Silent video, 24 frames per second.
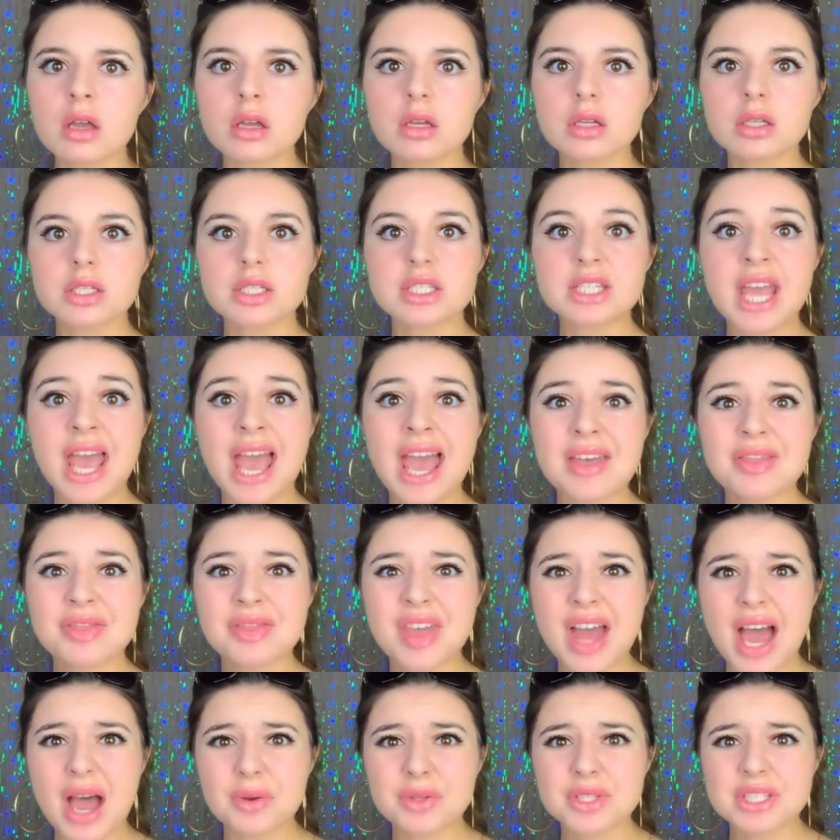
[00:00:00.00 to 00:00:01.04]

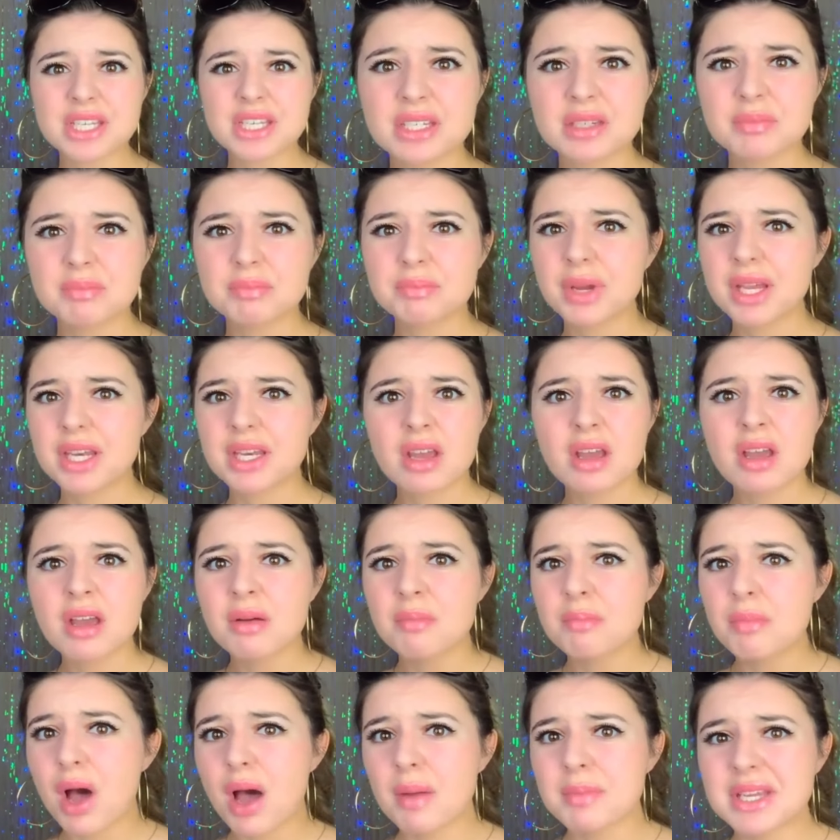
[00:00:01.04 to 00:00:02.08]
10,000? But
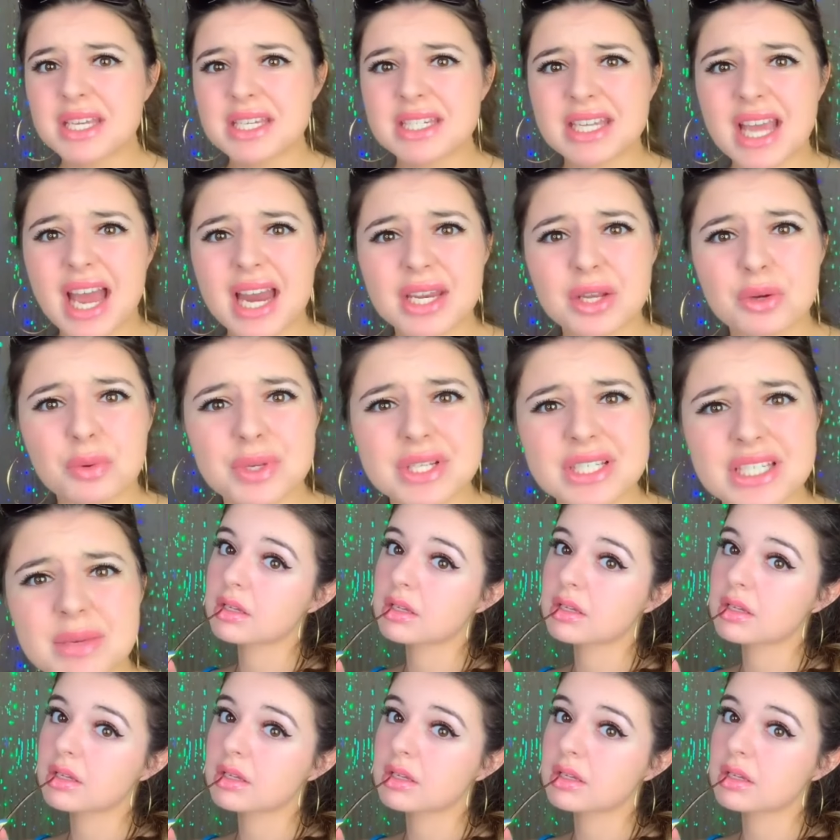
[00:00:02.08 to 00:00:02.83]
Mommy and Daddy always give me...